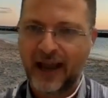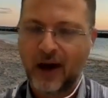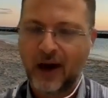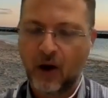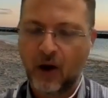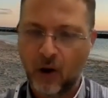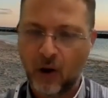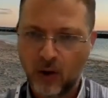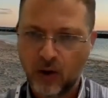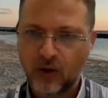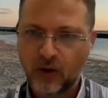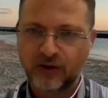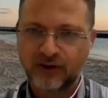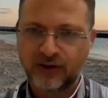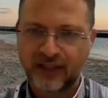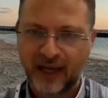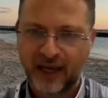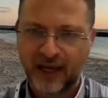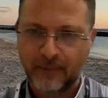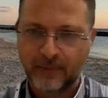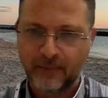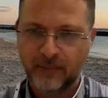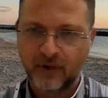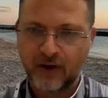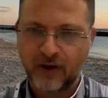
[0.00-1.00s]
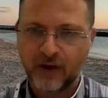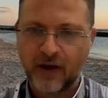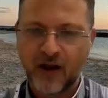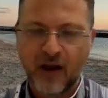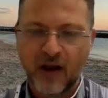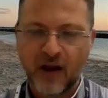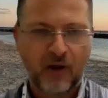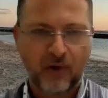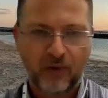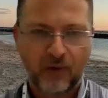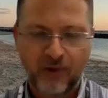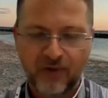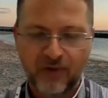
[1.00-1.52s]
All of them,
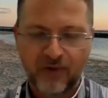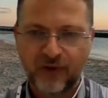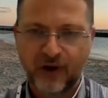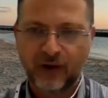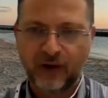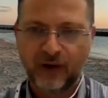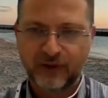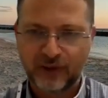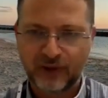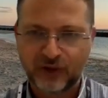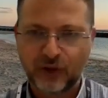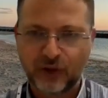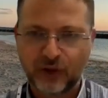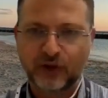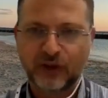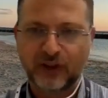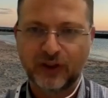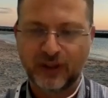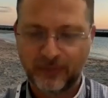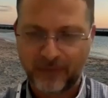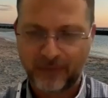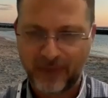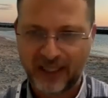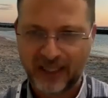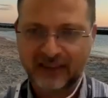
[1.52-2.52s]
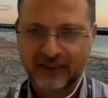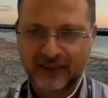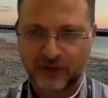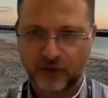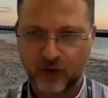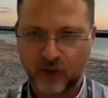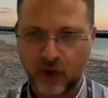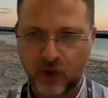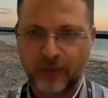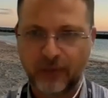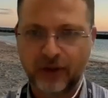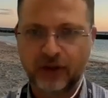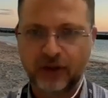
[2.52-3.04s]
we found a sort of dependency of
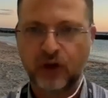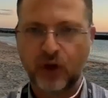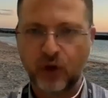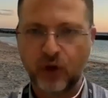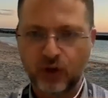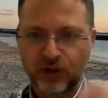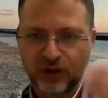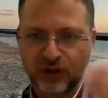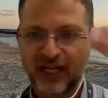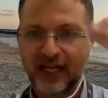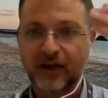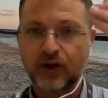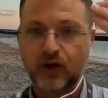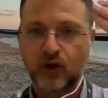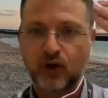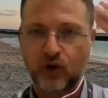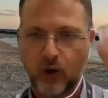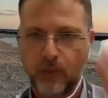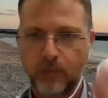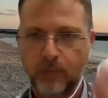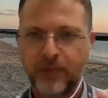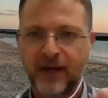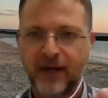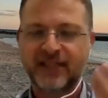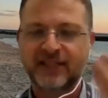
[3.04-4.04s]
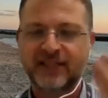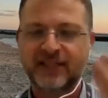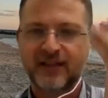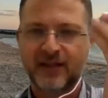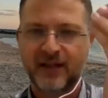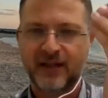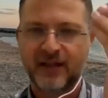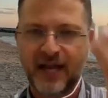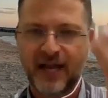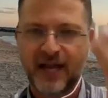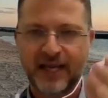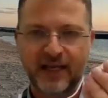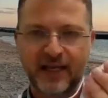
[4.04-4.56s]
copper. So it looks like copper is
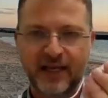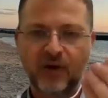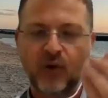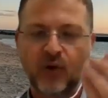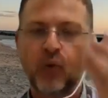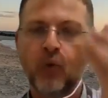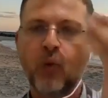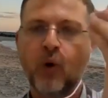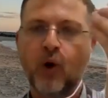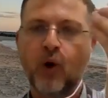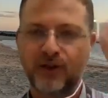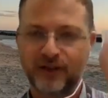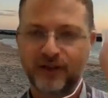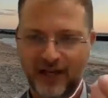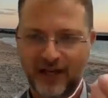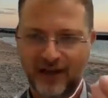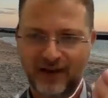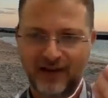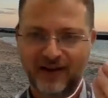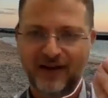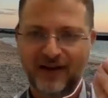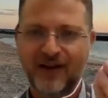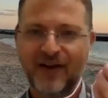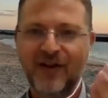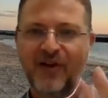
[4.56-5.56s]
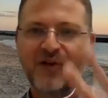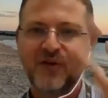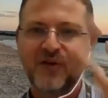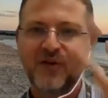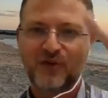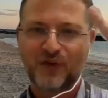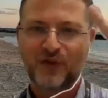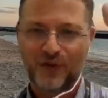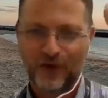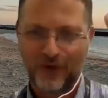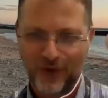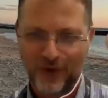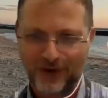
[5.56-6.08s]
like water
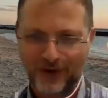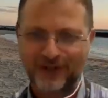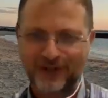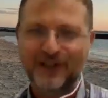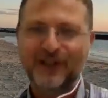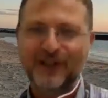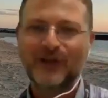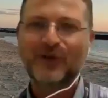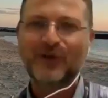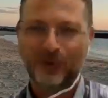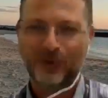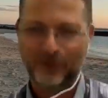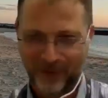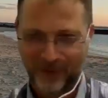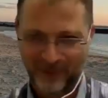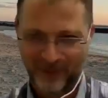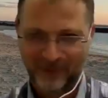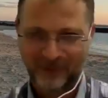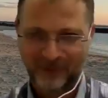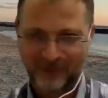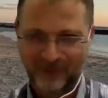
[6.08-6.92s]
for the tumor.